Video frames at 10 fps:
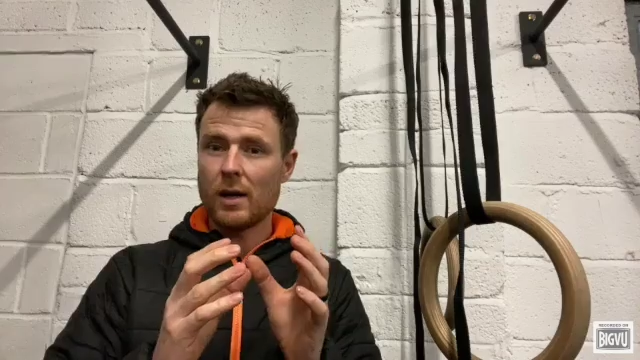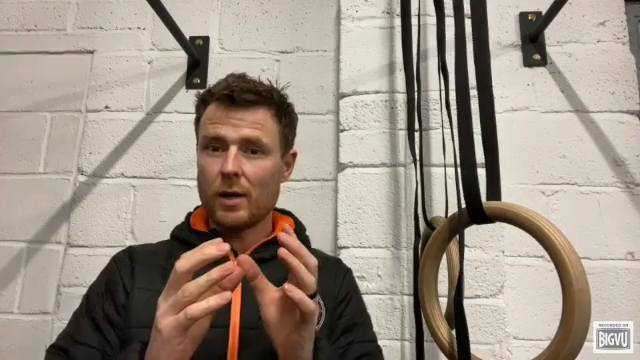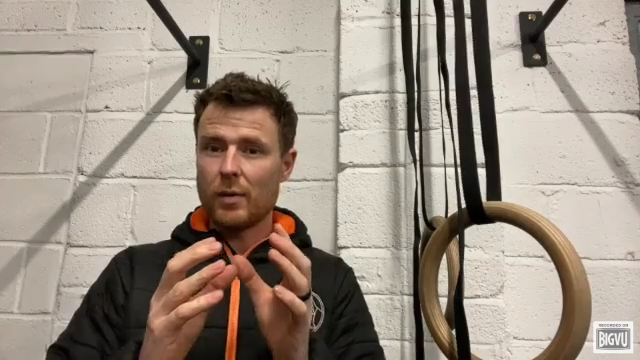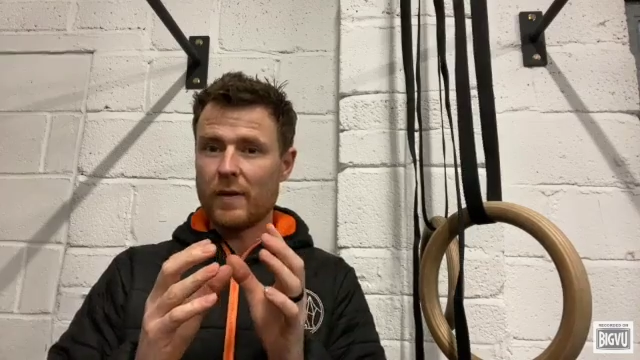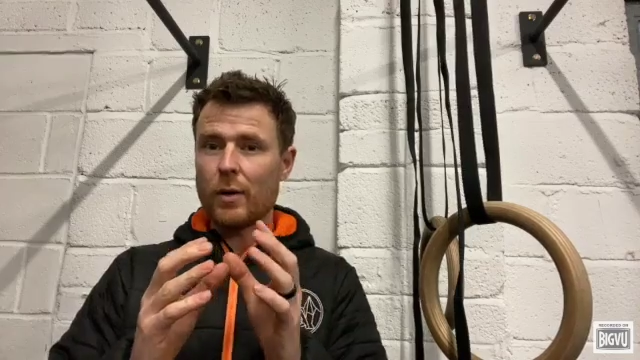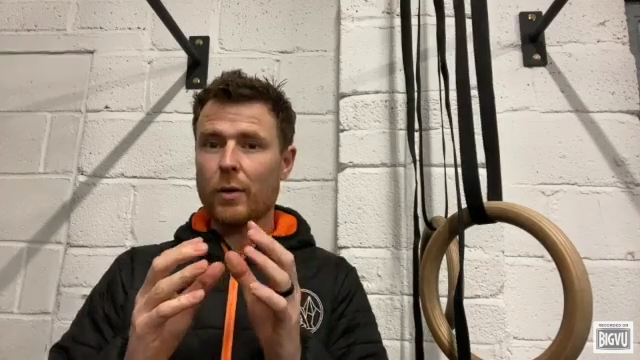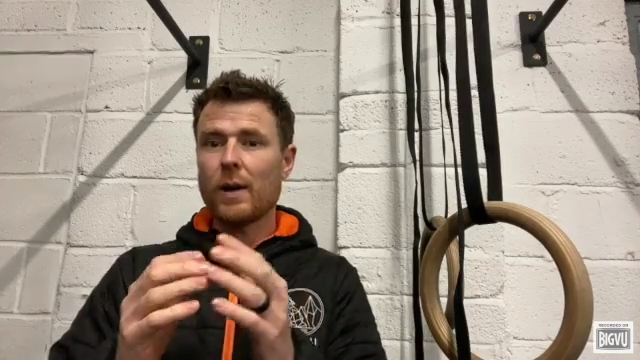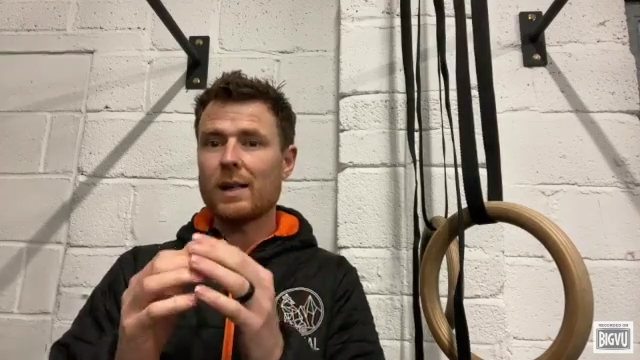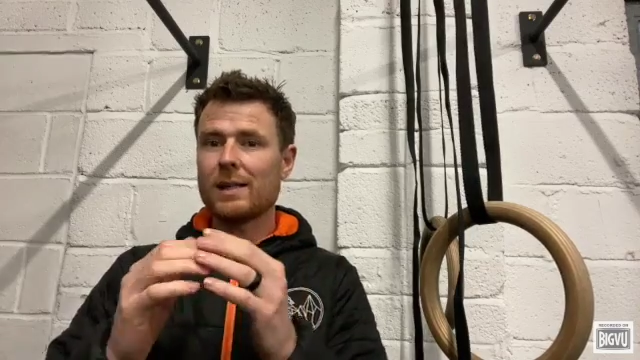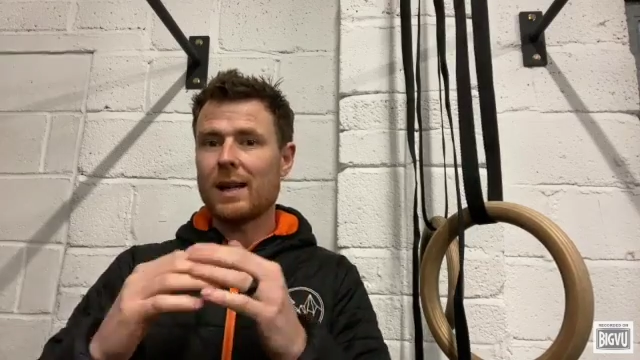you've now
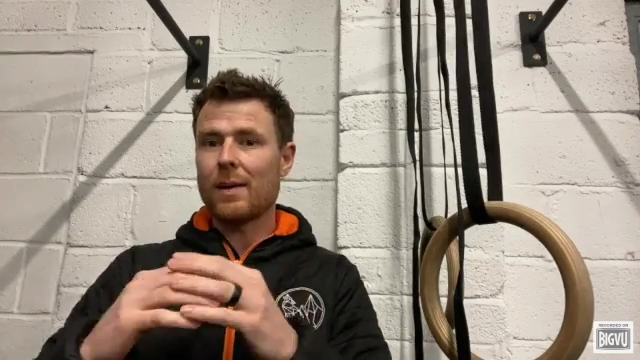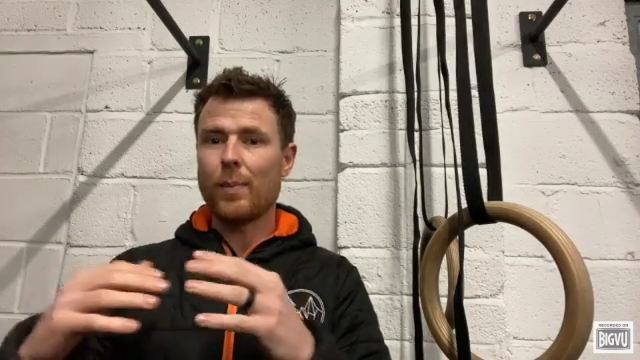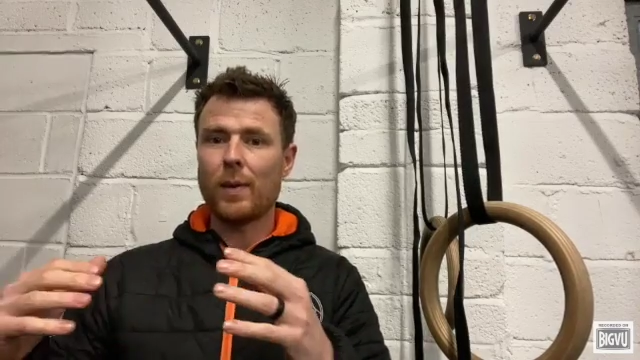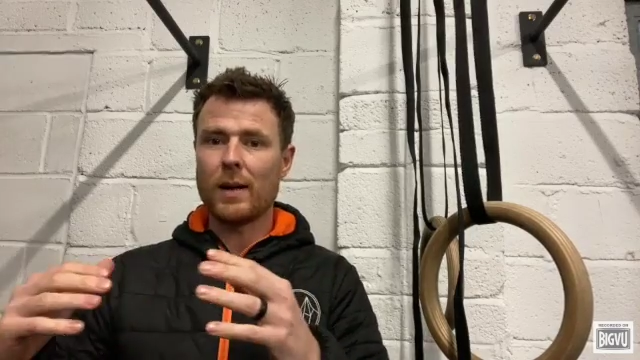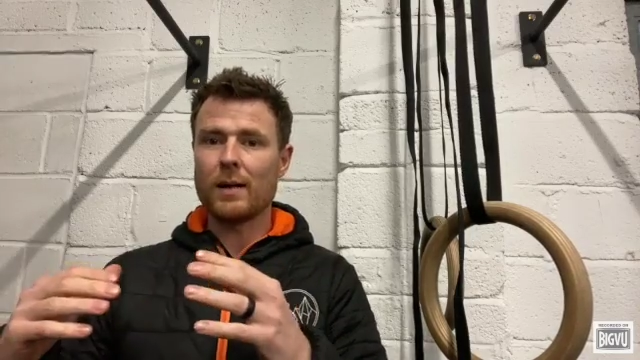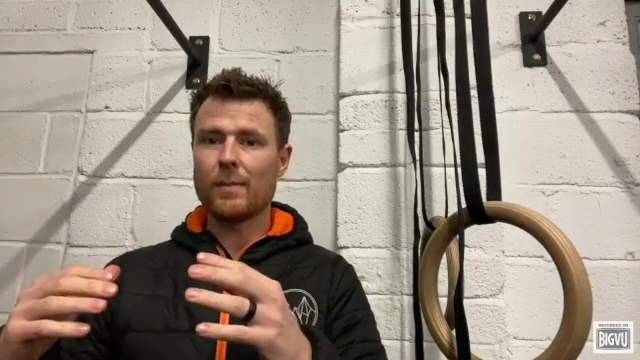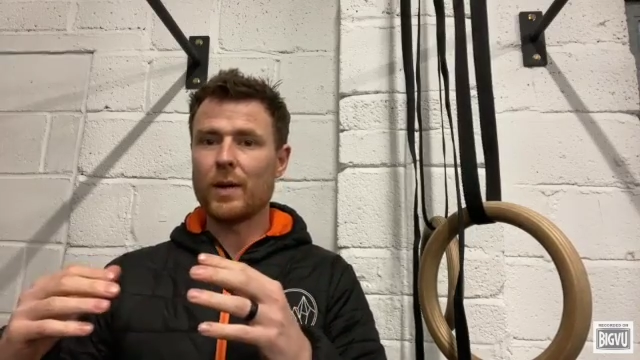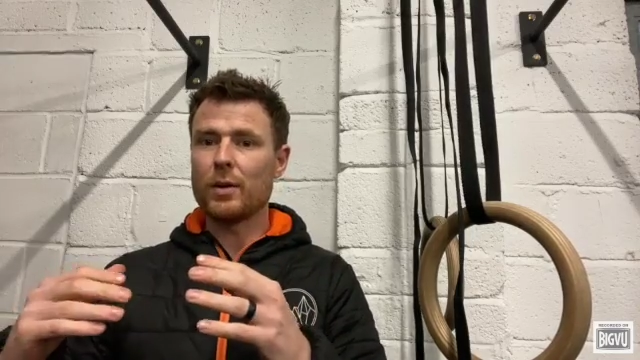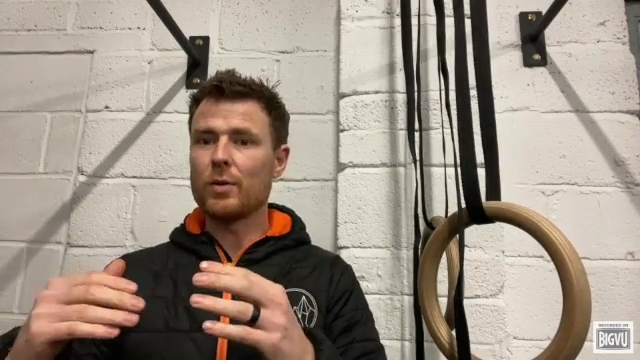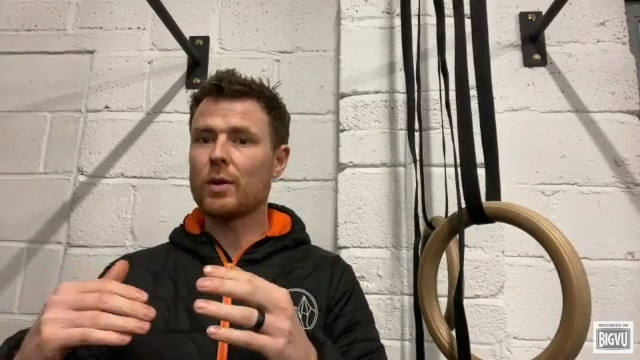created a template
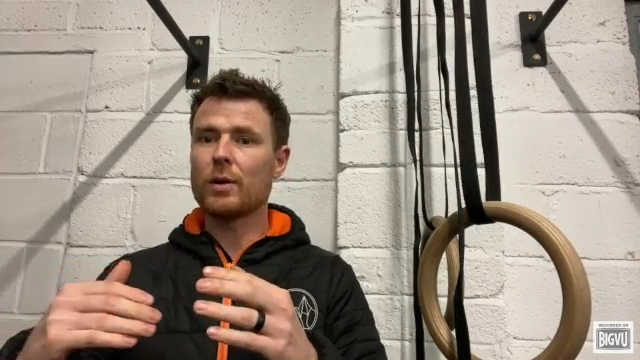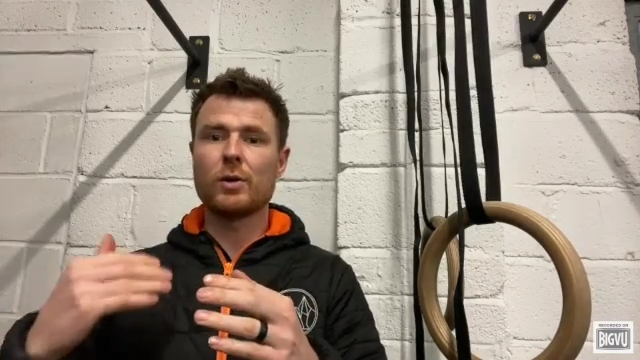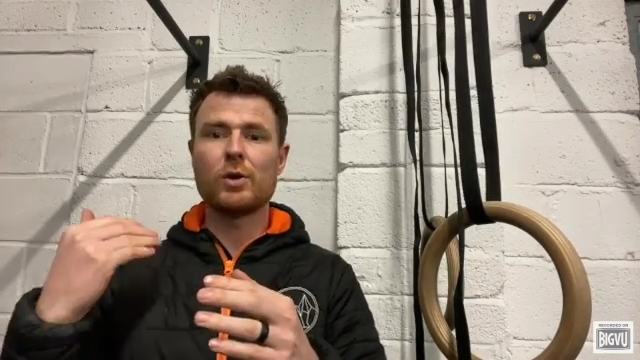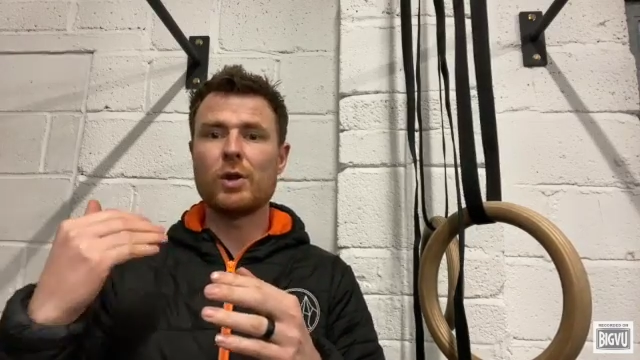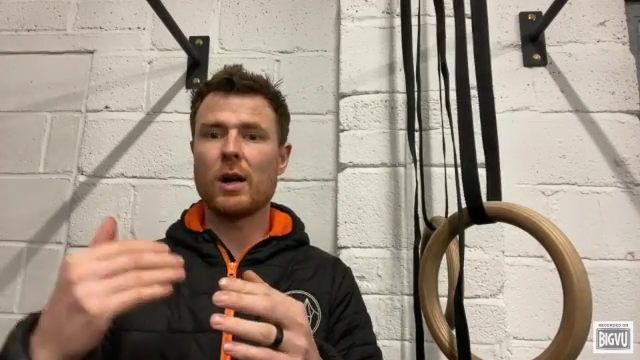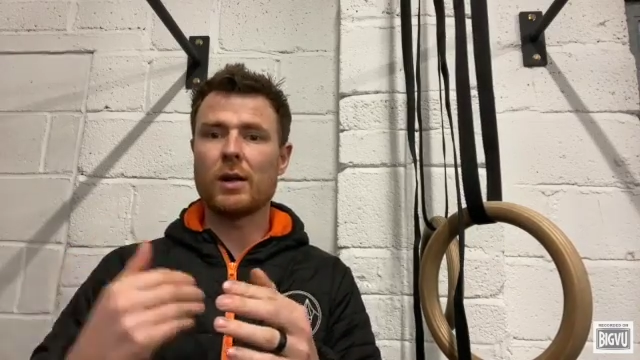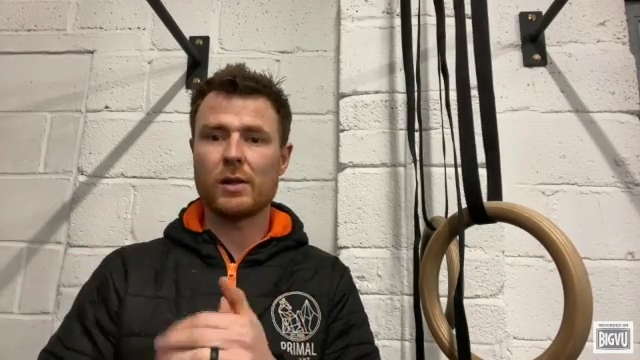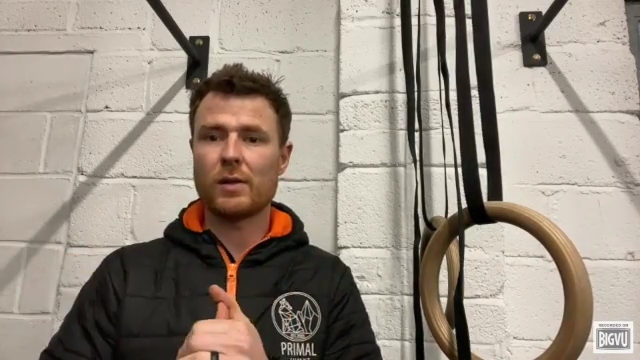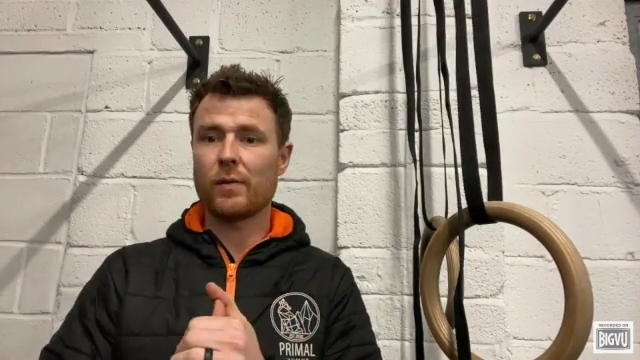that you can adjust